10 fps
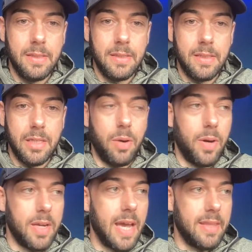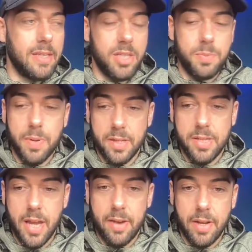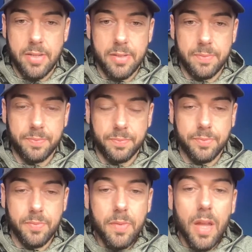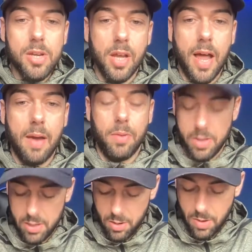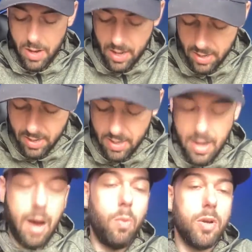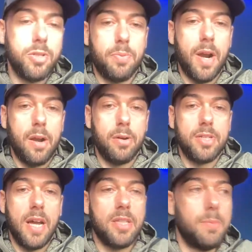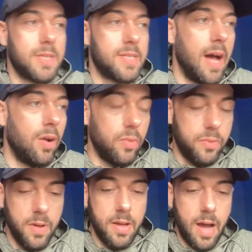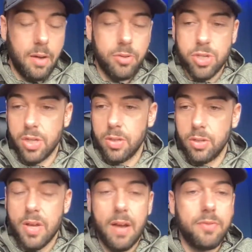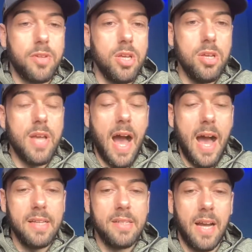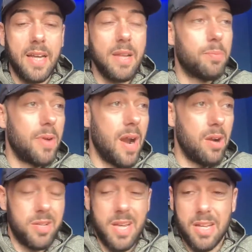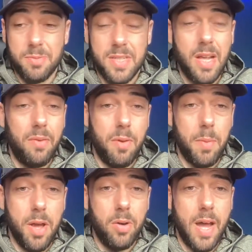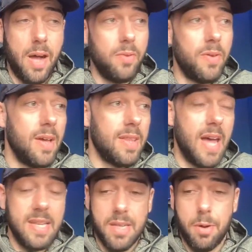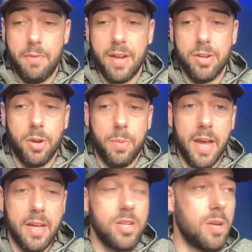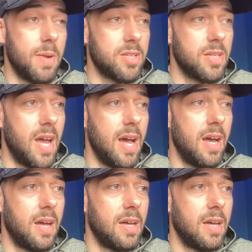You know what? Yeah, this is pretty serious. And you're like, well, you know what? I wasn't prioritizing myself. I was trying to look after you guys. I didn't prioritize myself and my own health. That's how I've ended up here. Can you imagine that?